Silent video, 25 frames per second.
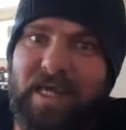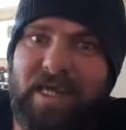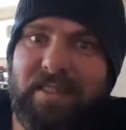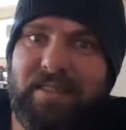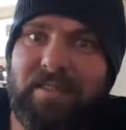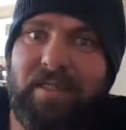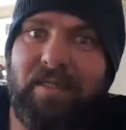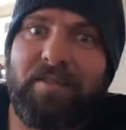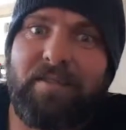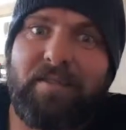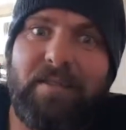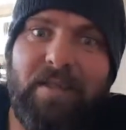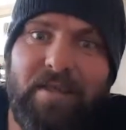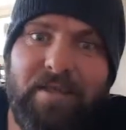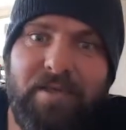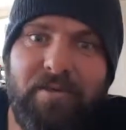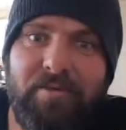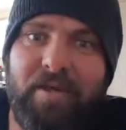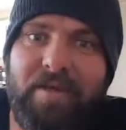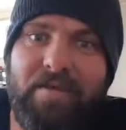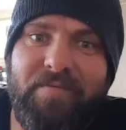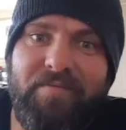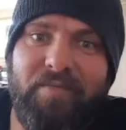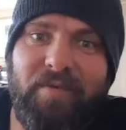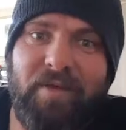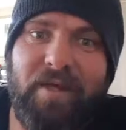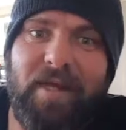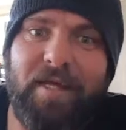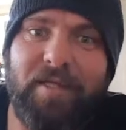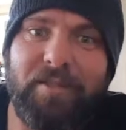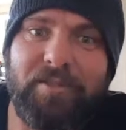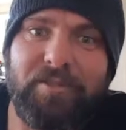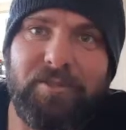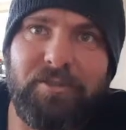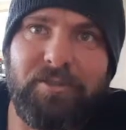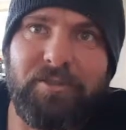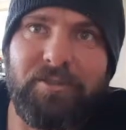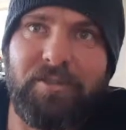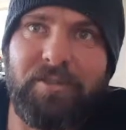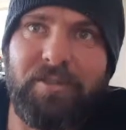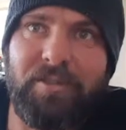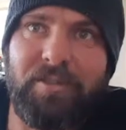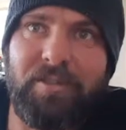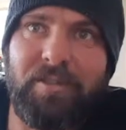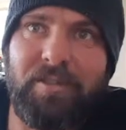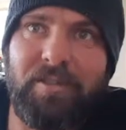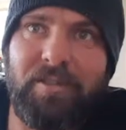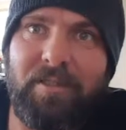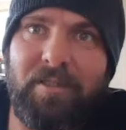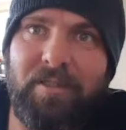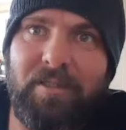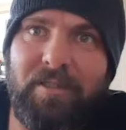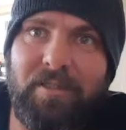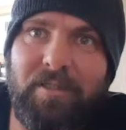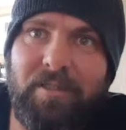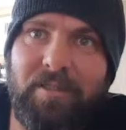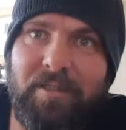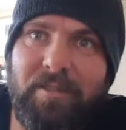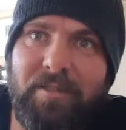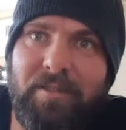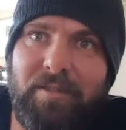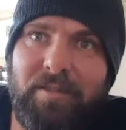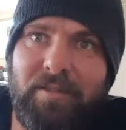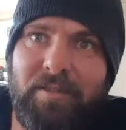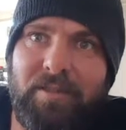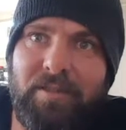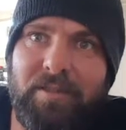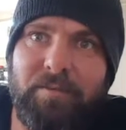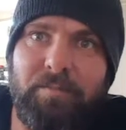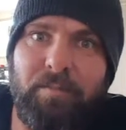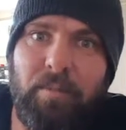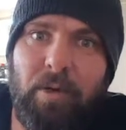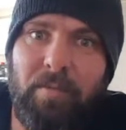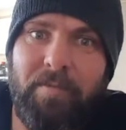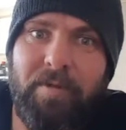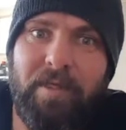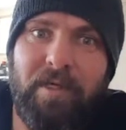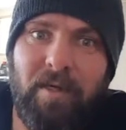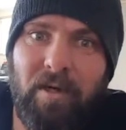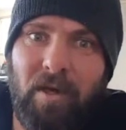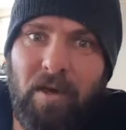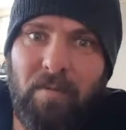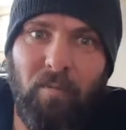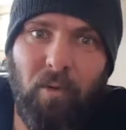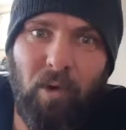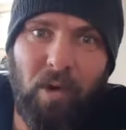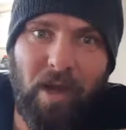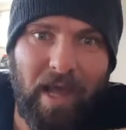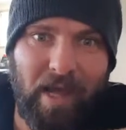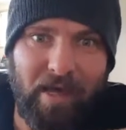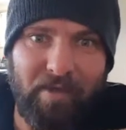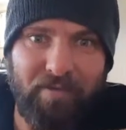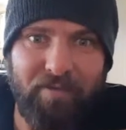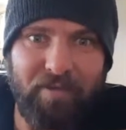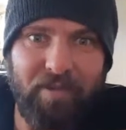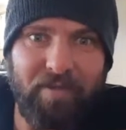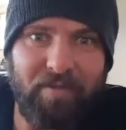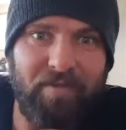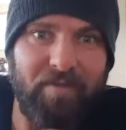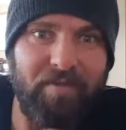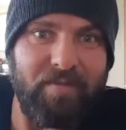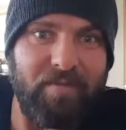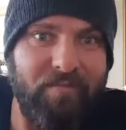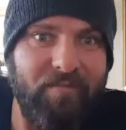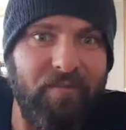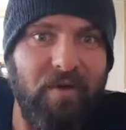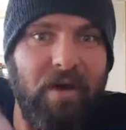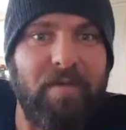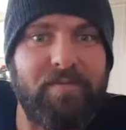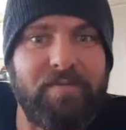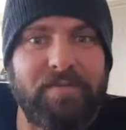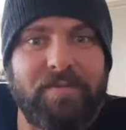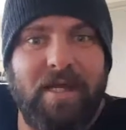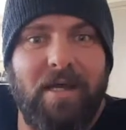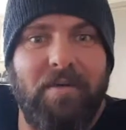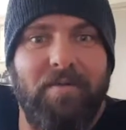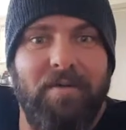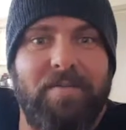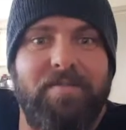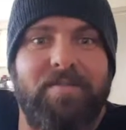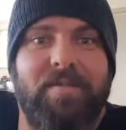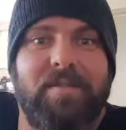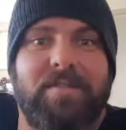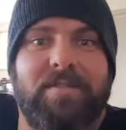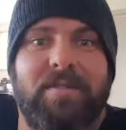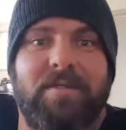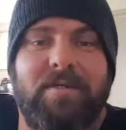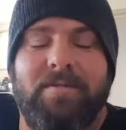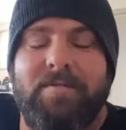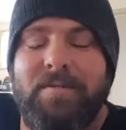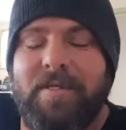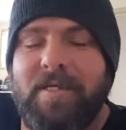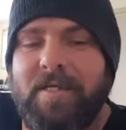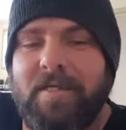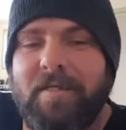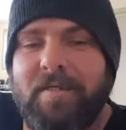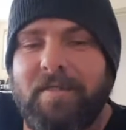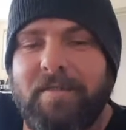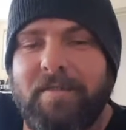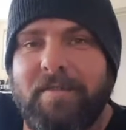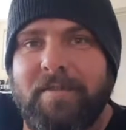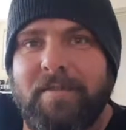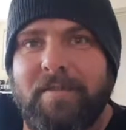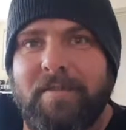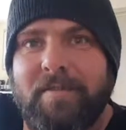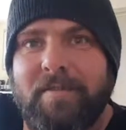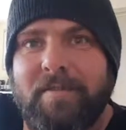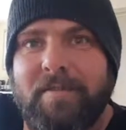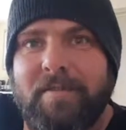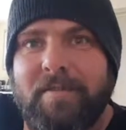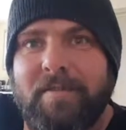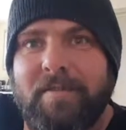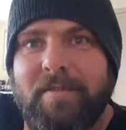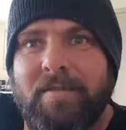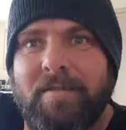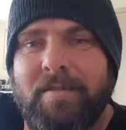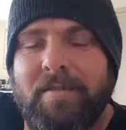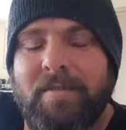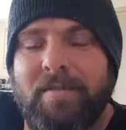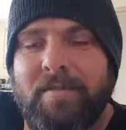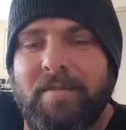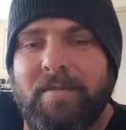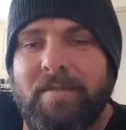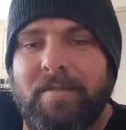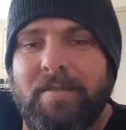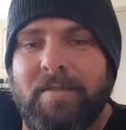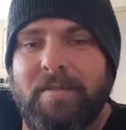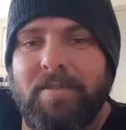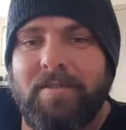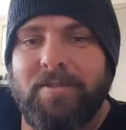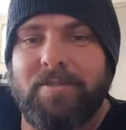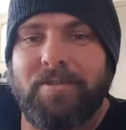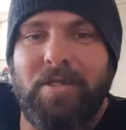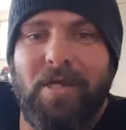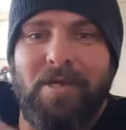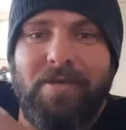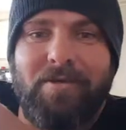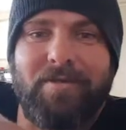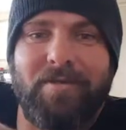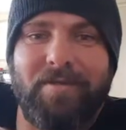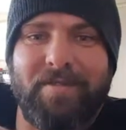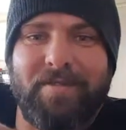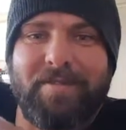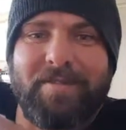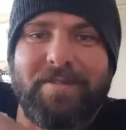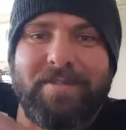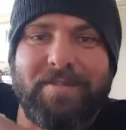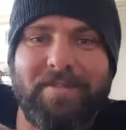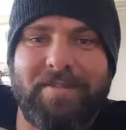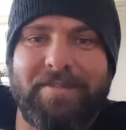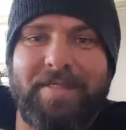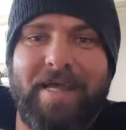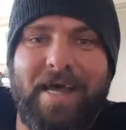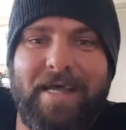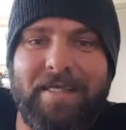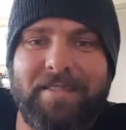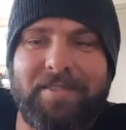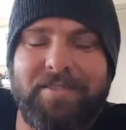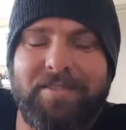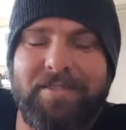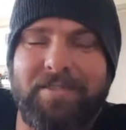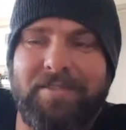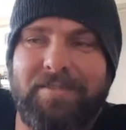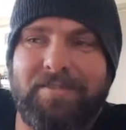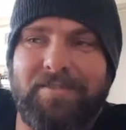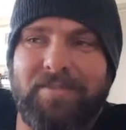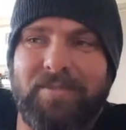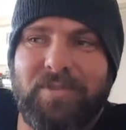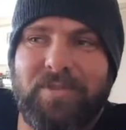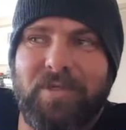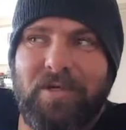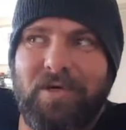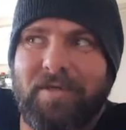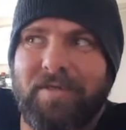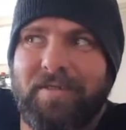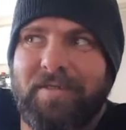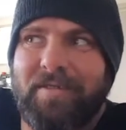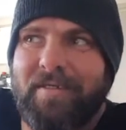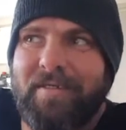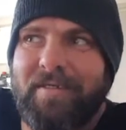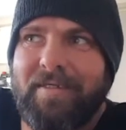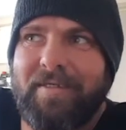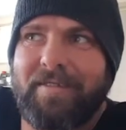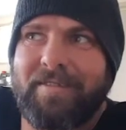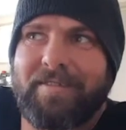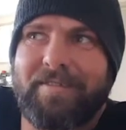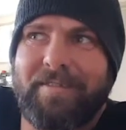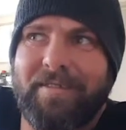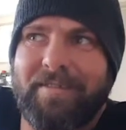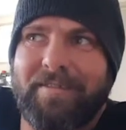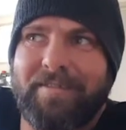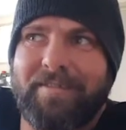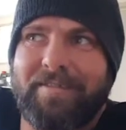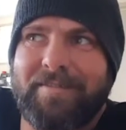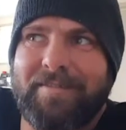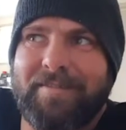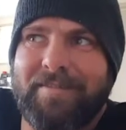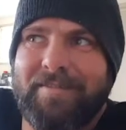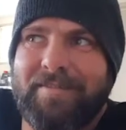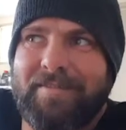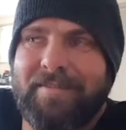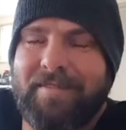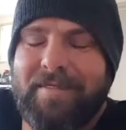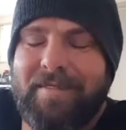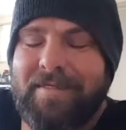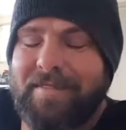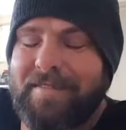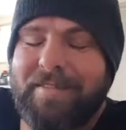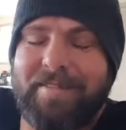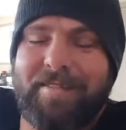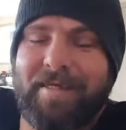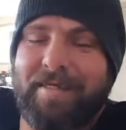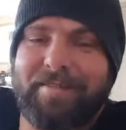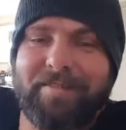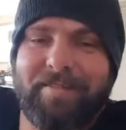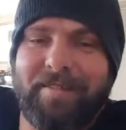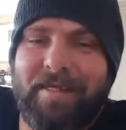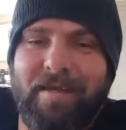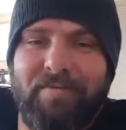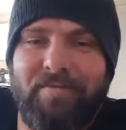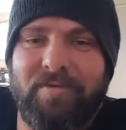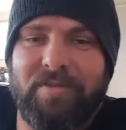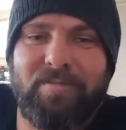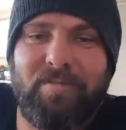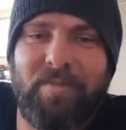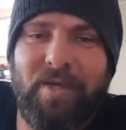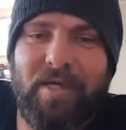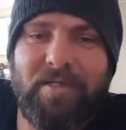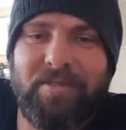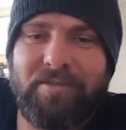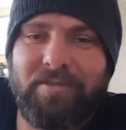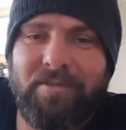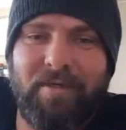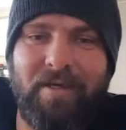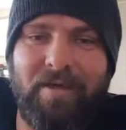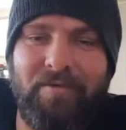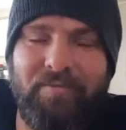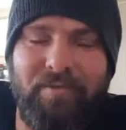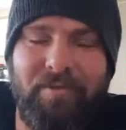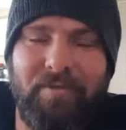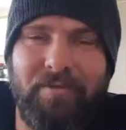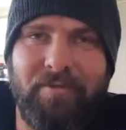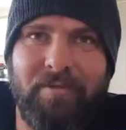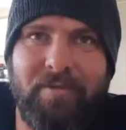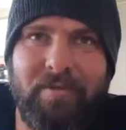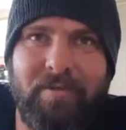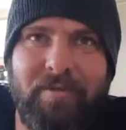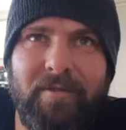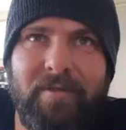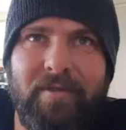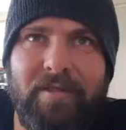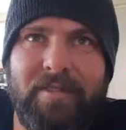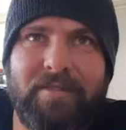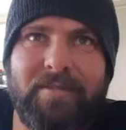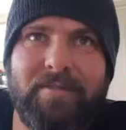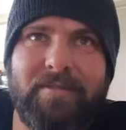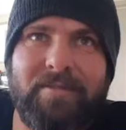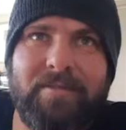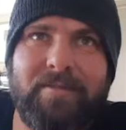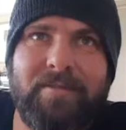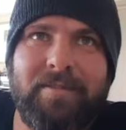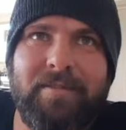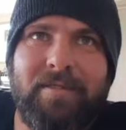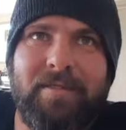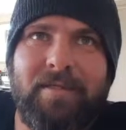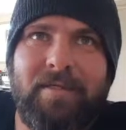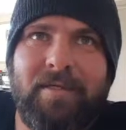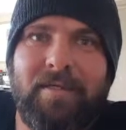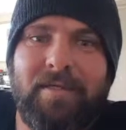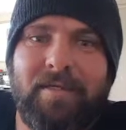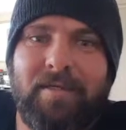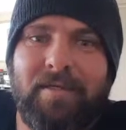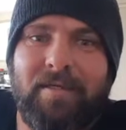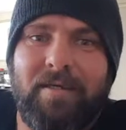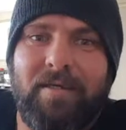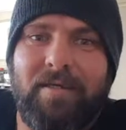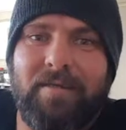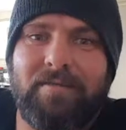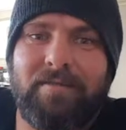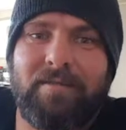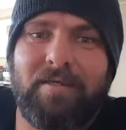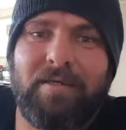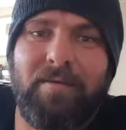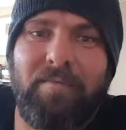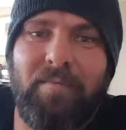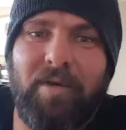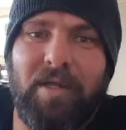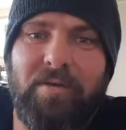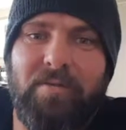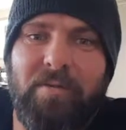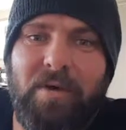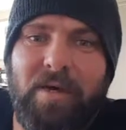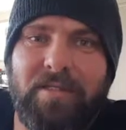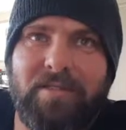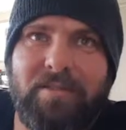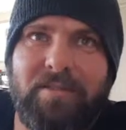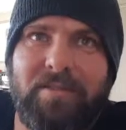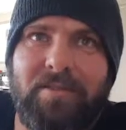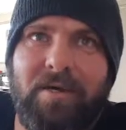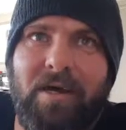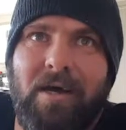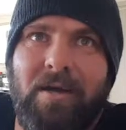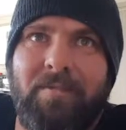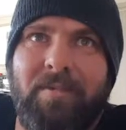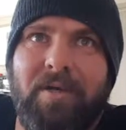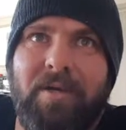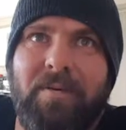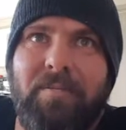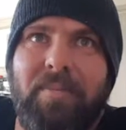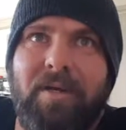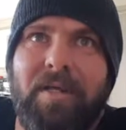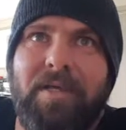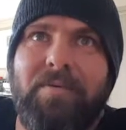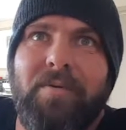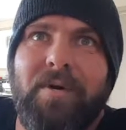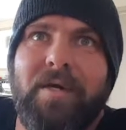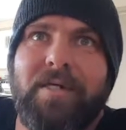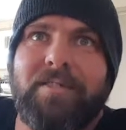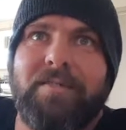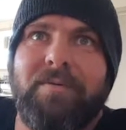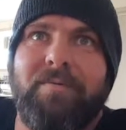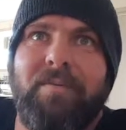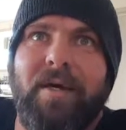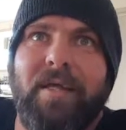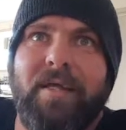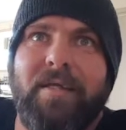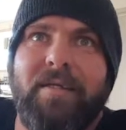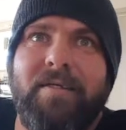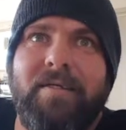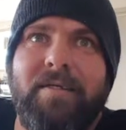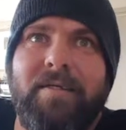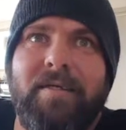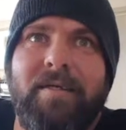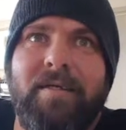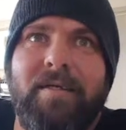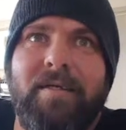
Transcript: something that you'd eat for lunch is probably a lot more healthier than the 5-star Weet-Bix that I'm eating. So the star system's not, it doesn't have its place on our food. It's a complete waste of time, a complete waste of money.